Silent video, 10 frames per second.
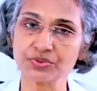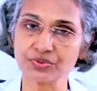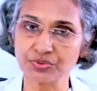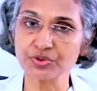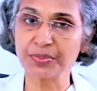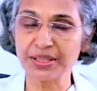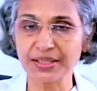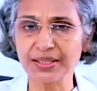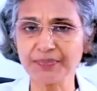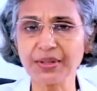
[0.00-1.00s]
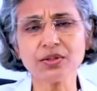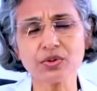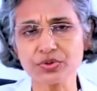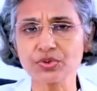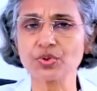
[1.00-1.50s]
of the food mainly, and
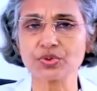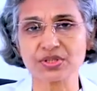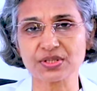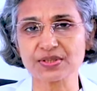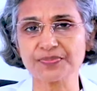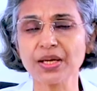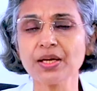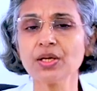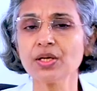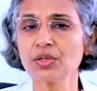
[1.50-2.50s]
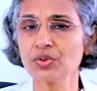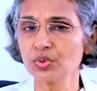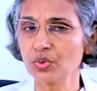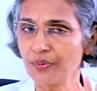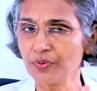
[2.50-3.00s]
also toxins.
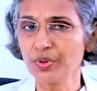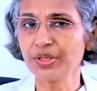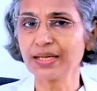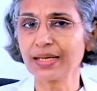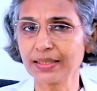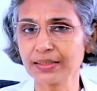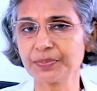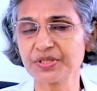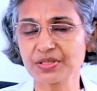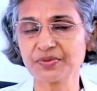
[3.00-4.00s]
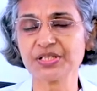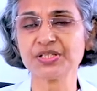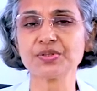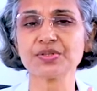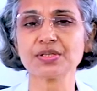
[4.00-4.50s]
To avoid color
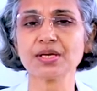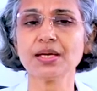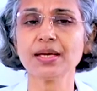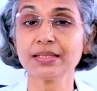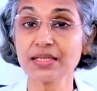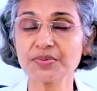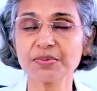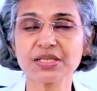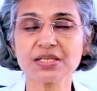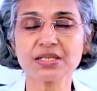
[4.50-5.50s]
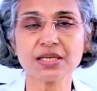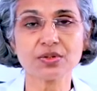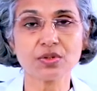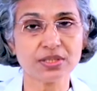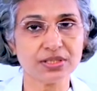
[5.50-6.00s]
preservatives, tastemakers
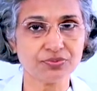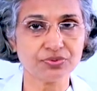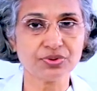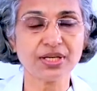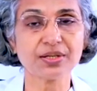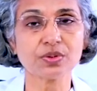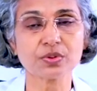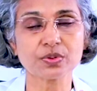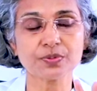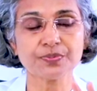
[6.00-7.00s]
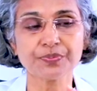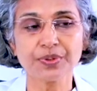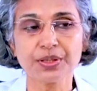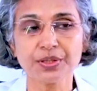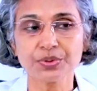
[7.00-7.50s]
and all in the food, and also
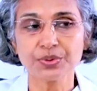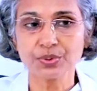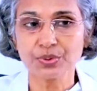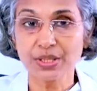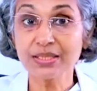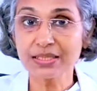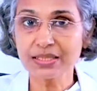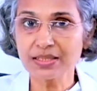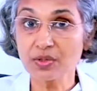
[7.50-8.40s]
to increase